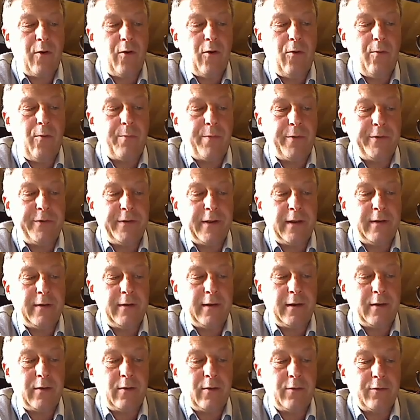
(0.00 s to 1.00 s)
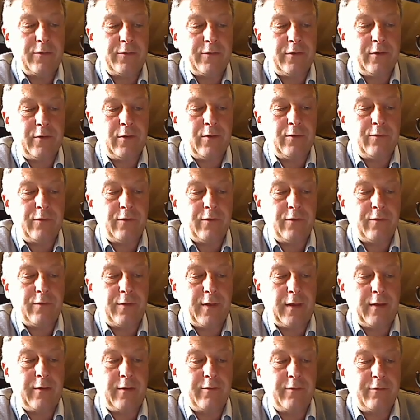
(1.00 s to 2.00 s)
all pretending not to notice
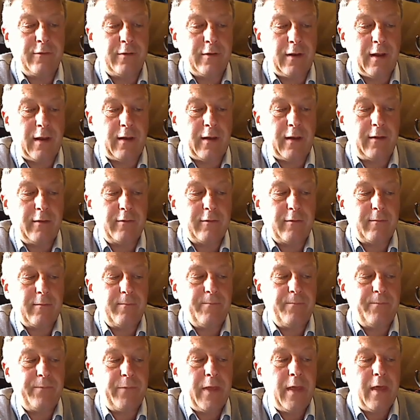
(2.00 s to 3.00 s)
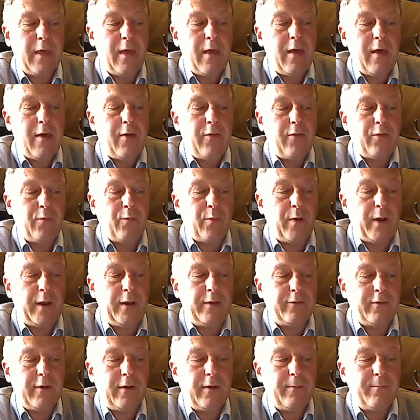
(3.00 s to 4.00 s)
things tonight. The
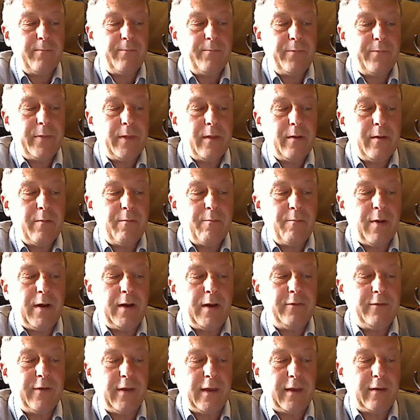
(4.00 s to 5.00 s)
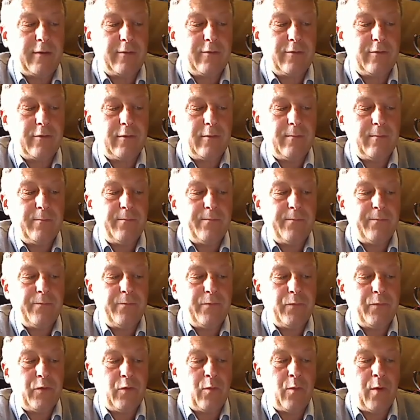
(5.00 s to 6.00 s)
waiter, my tics,
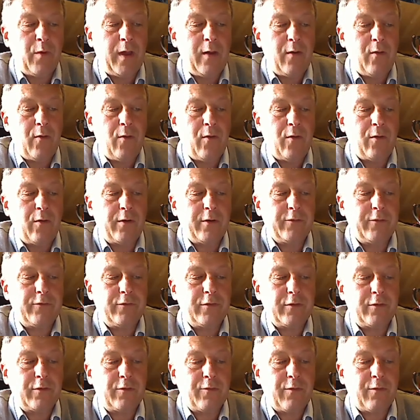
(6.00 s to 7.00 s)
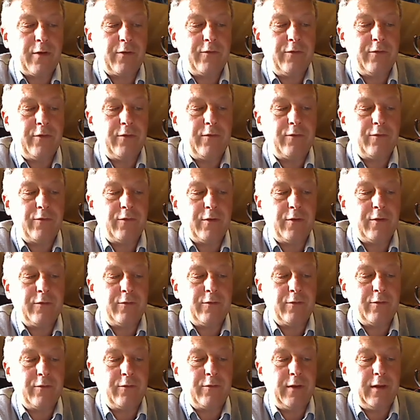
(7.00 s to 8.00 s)
the way August crushes the
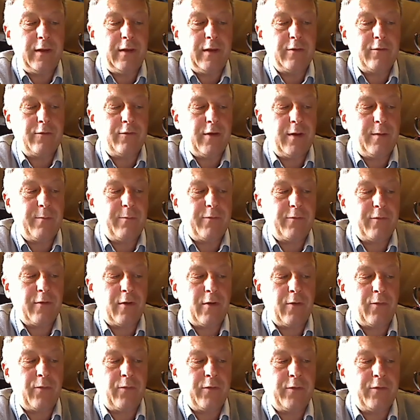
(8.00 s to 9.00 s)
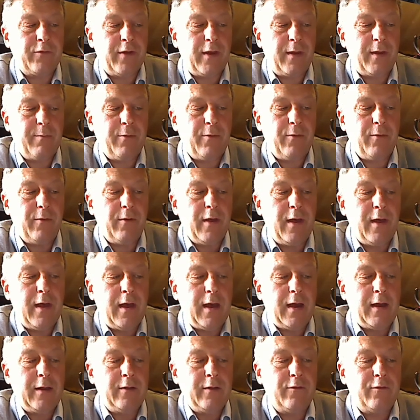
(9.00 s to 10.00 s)
tortilla chips on the table
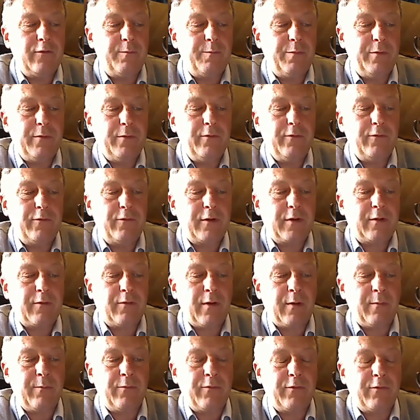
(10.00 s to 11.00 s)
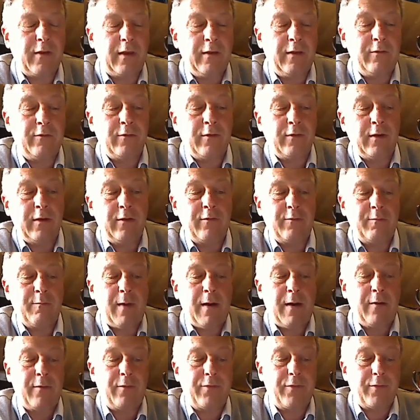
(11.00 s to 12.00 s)
and spoons the crumbs into his
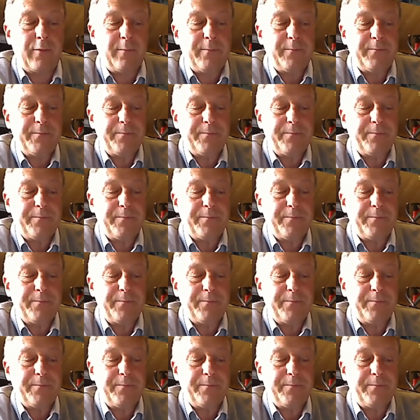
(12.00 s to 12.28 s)
mouth.